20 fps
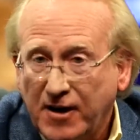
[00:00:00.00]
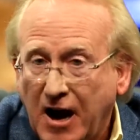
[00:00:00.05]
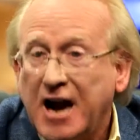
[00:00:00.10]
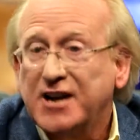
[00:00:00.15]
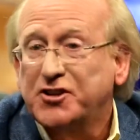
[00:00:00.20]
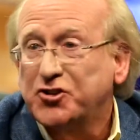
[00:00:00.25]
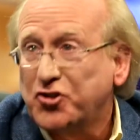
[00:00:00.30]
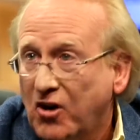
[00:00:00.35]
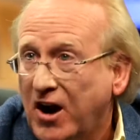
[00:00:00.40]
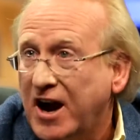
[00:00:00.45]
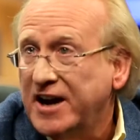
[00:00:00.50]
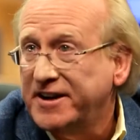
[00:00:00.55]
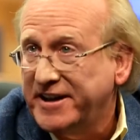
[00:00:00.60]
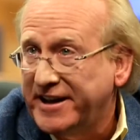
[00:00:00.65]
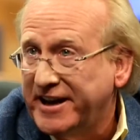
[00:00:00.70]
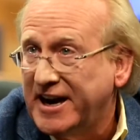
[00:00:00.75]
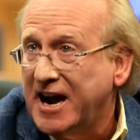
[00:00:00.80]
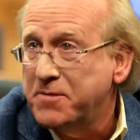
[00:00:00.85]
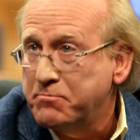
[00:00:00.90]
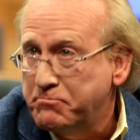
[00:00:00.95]
I tried
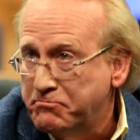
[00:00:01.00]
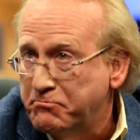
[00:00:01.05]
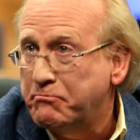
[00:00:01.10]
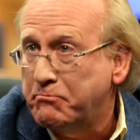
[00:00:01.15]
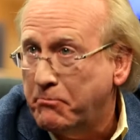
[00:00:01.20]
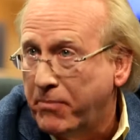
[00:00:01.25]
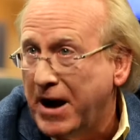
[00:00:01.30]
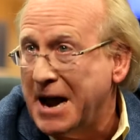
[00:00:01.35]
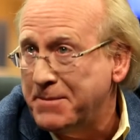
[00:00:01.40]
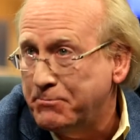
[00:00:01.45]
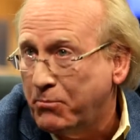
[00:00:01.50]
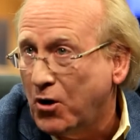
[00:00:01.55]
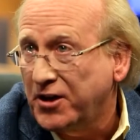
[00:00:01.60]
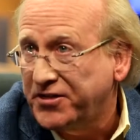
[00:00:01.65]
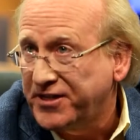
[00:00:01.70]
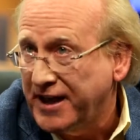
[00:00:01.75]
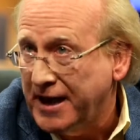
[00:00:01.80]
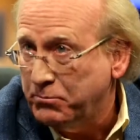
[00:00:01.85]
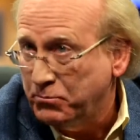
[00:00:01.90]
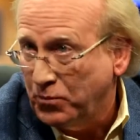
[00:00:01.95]
that. I
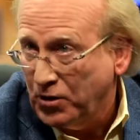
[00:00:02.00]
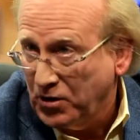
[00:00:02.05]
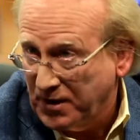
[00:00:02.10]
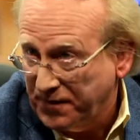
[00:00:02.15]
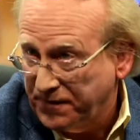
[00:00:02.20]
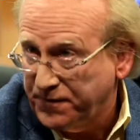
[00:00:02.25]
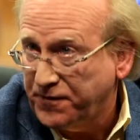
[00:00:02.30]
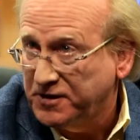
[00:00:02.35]
bought that bullet